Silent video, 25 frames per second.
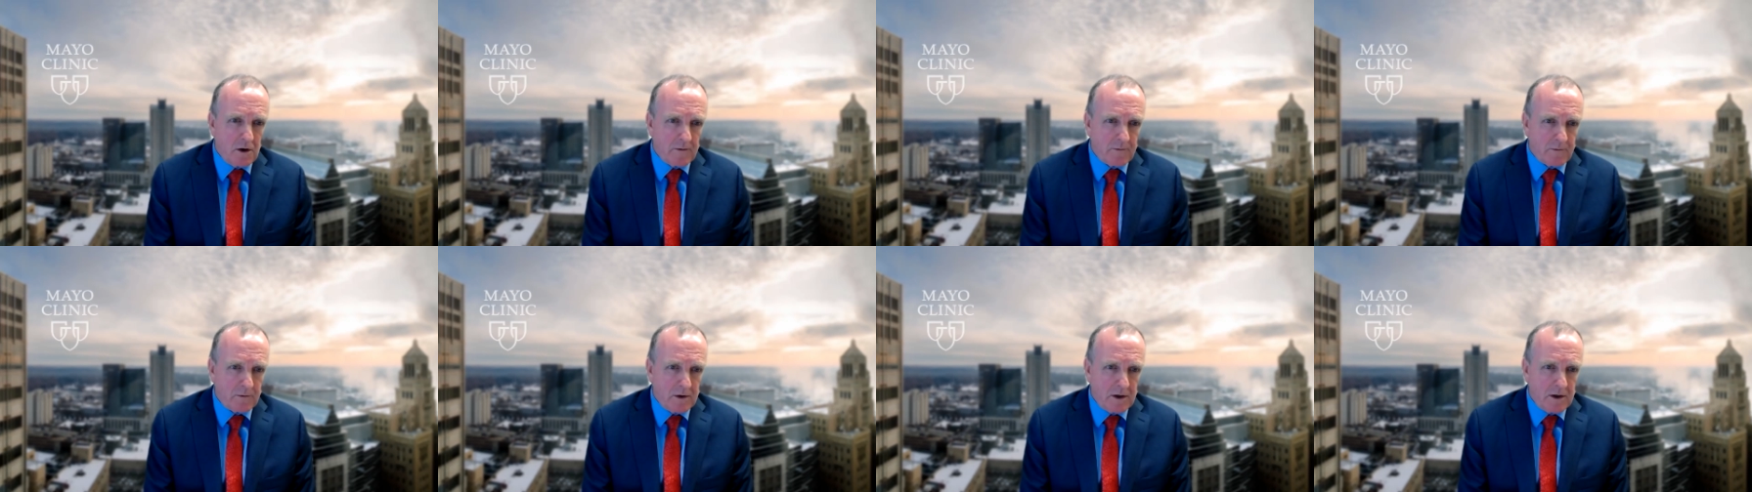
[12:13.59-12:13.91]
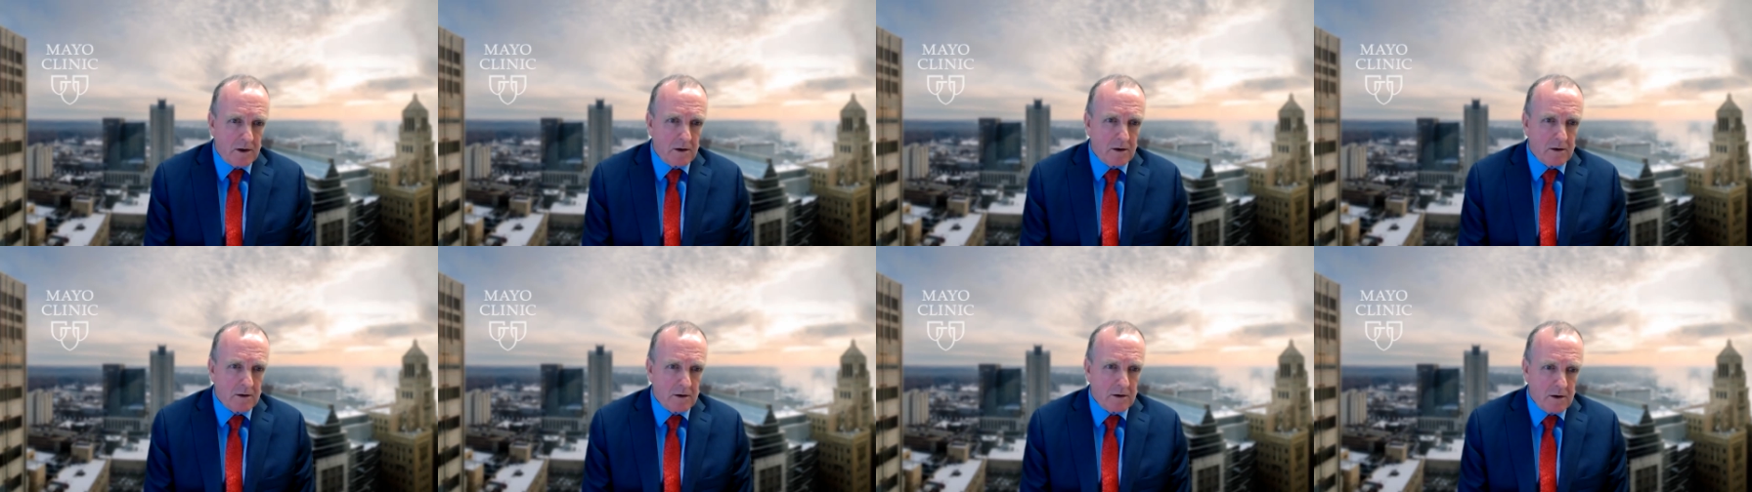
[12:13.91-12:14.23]

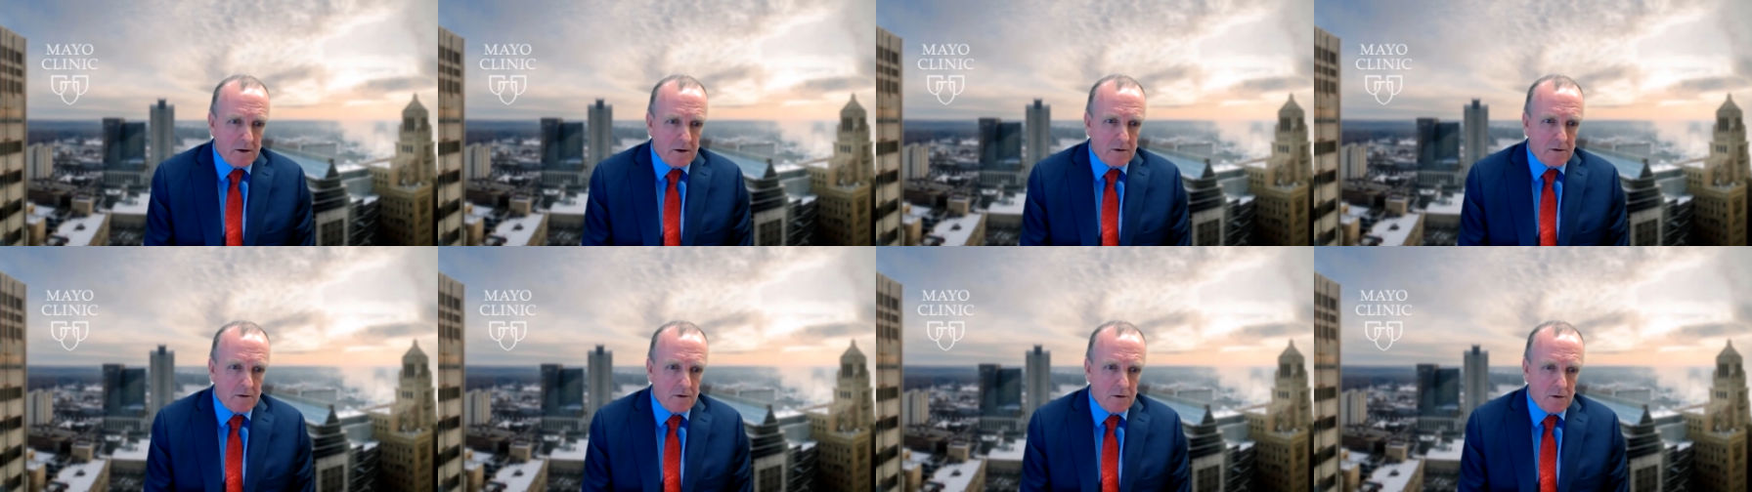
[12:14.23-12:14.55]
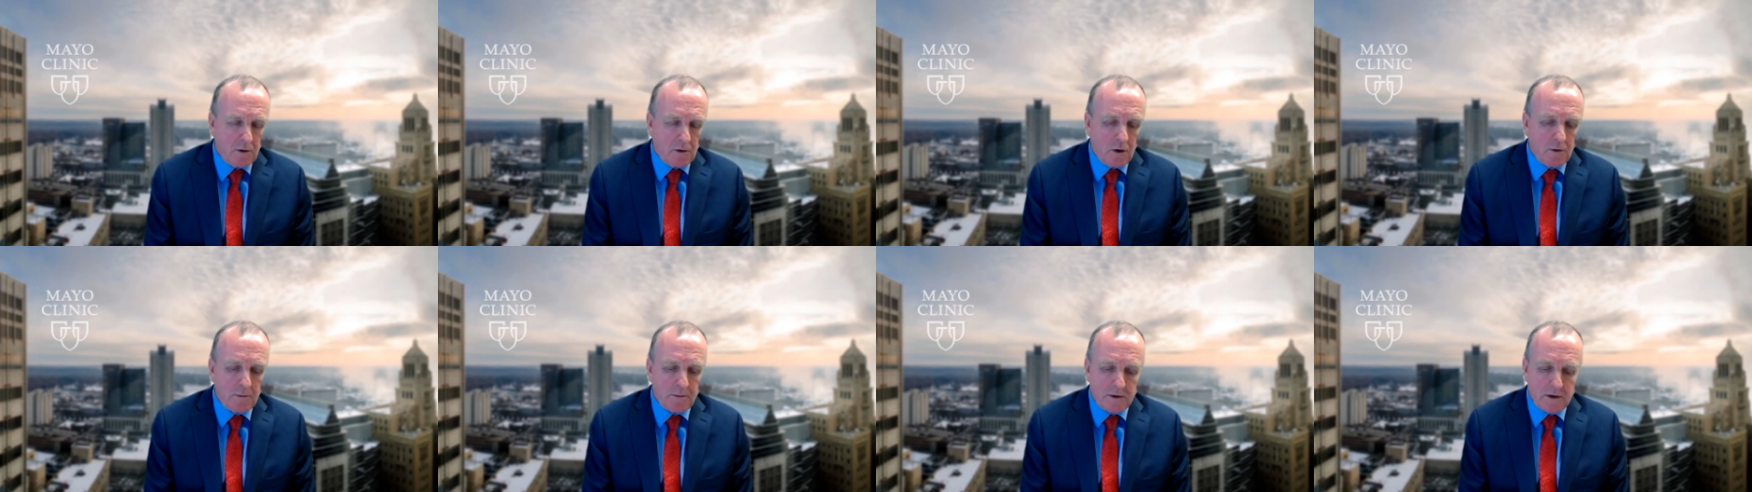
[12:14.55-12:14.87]
offering you
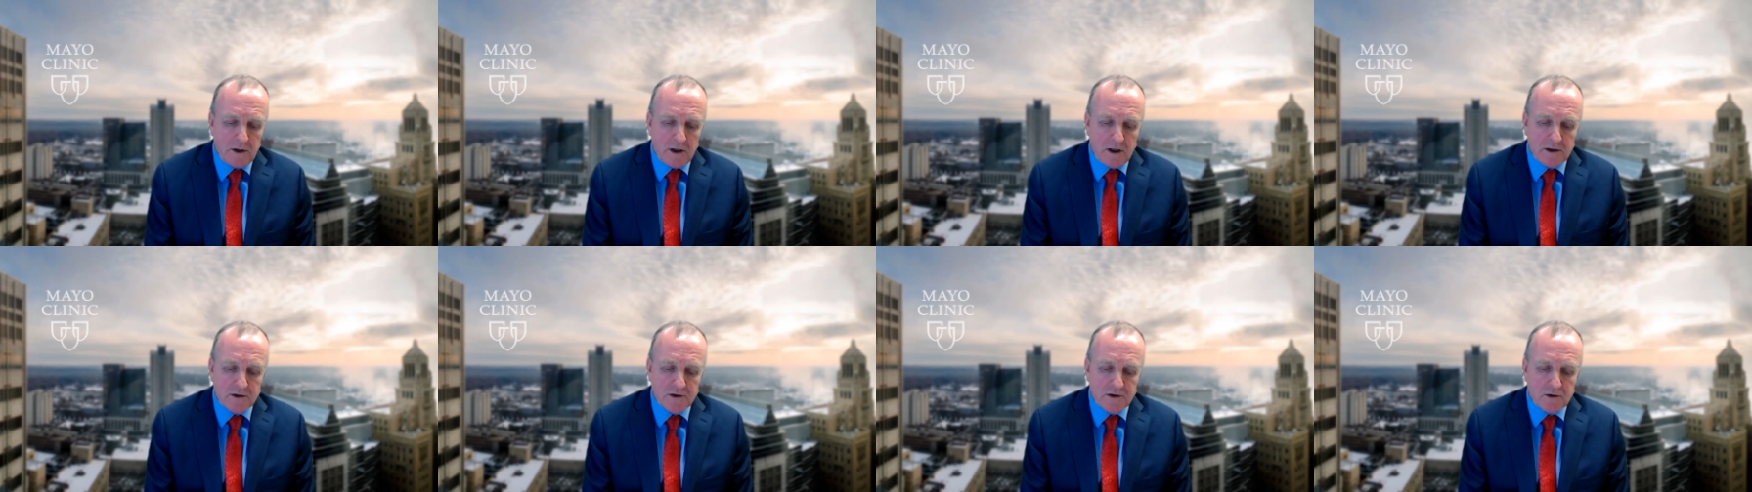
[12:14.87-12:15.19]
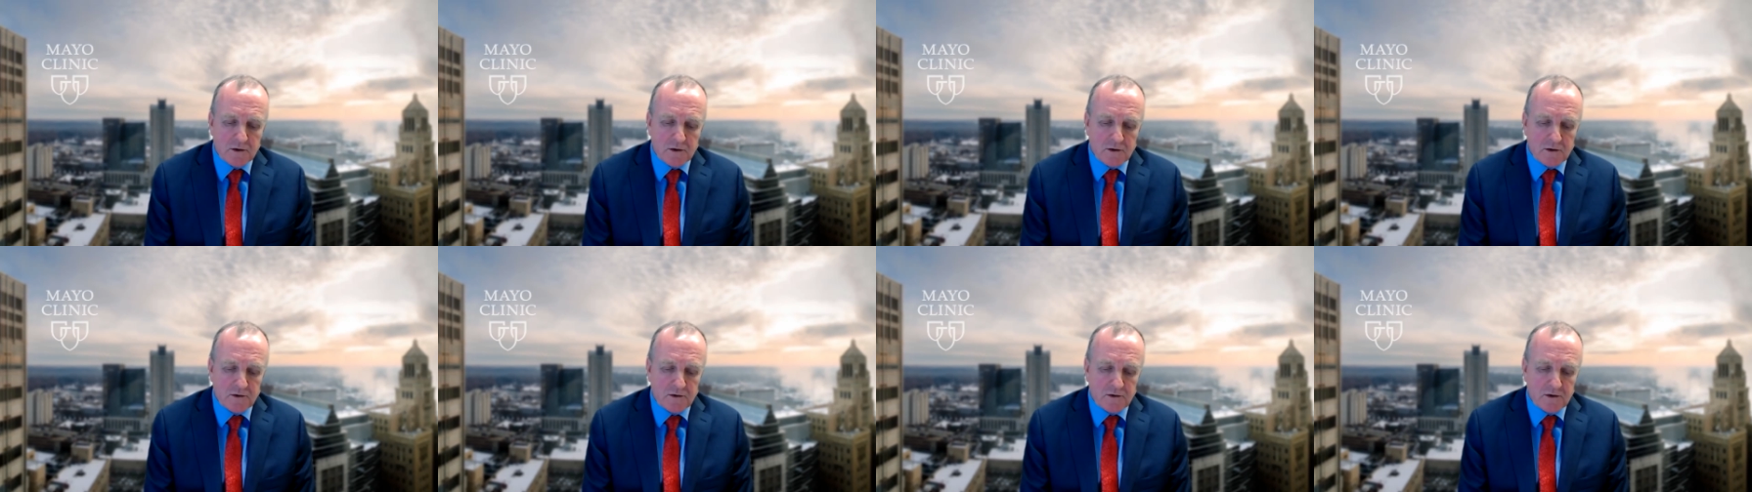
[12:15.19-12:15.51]
know, open heart
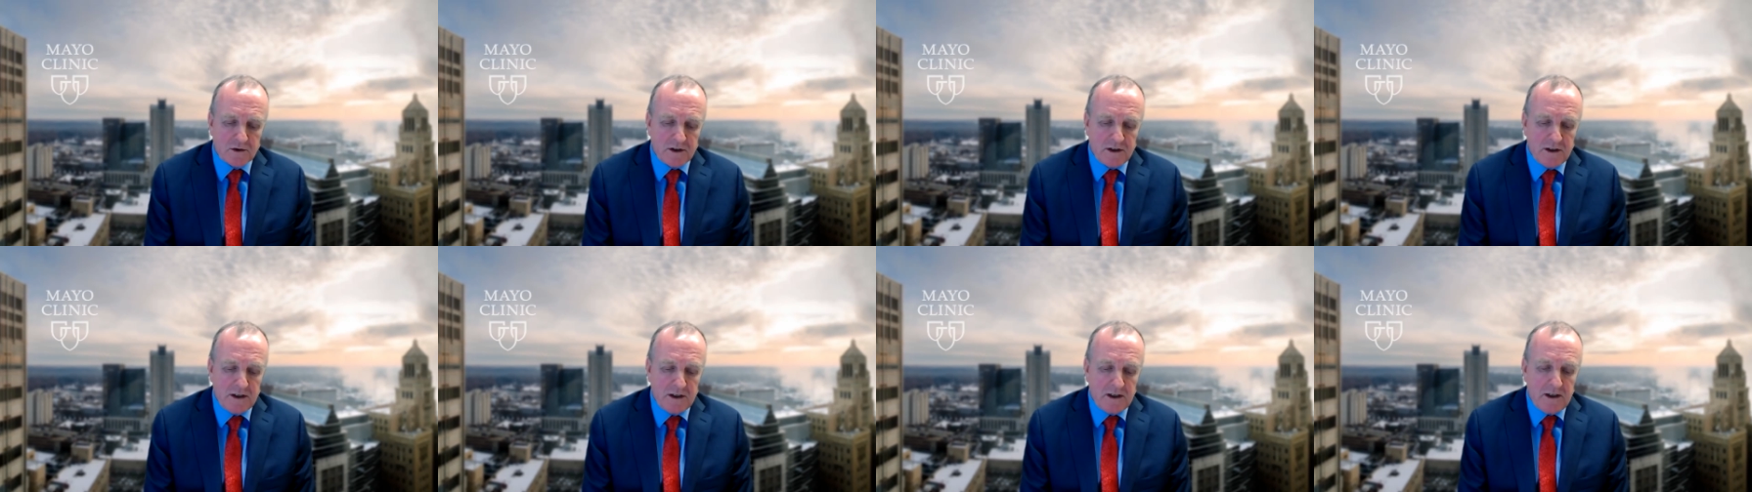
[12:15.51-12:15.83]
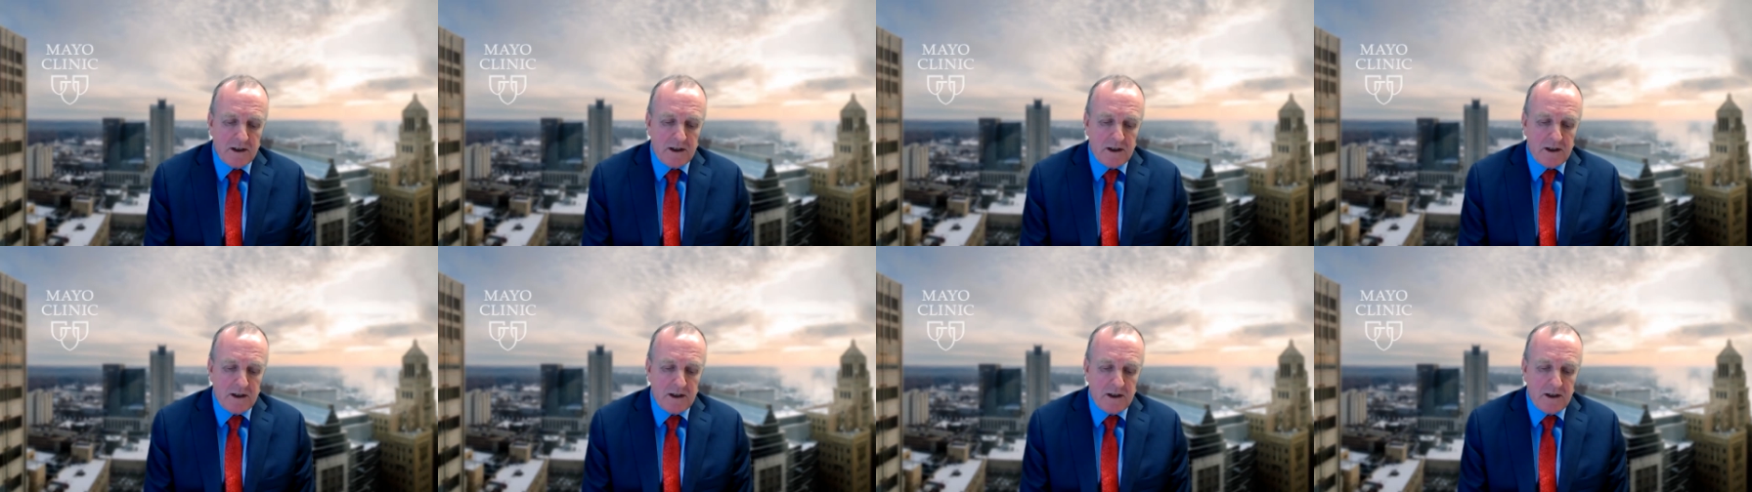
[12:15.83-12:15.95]
surgery.